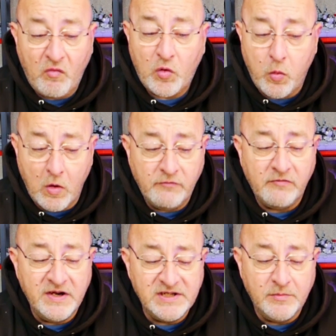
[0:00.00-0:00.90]
quite
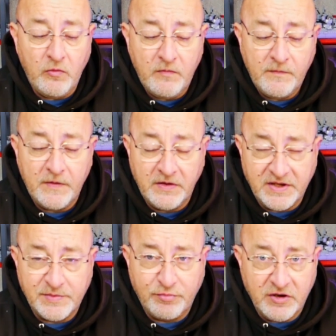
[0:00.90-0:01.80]
reasonable for
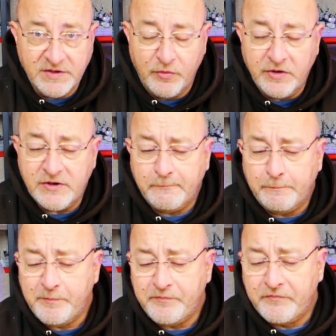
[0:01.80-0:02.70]
this price point.
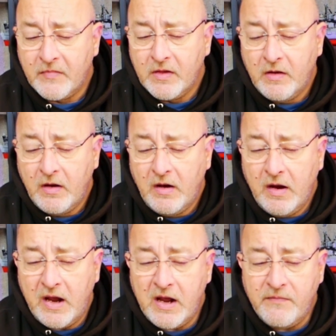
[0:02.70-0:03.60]

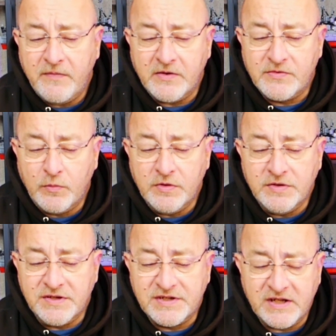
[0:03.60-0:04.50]
If it
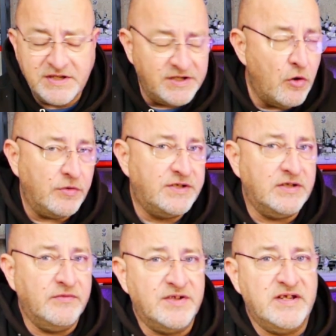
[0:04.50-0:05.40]
was, it's not
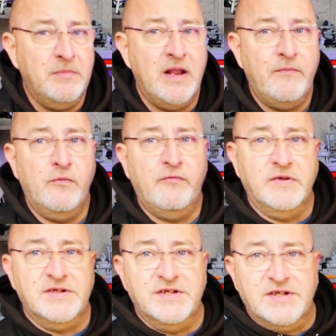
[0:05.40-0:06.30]
at the same level, for
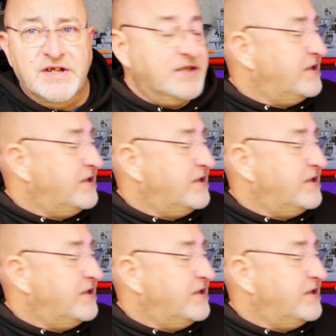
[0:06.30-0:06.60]
instance, as